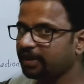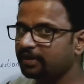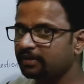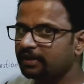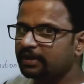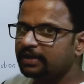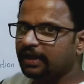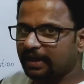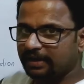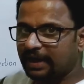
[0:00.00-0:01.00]
read,
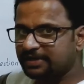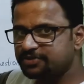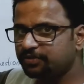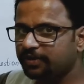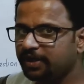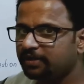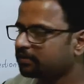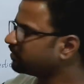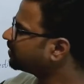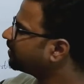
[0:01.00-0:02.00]
and as you read
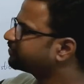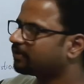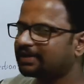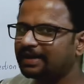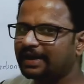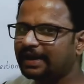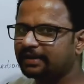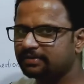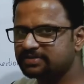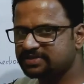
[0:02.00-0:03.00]
on you have to
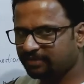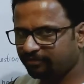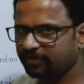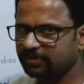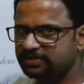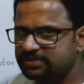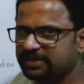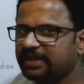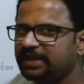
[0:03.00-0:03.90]
underline some words,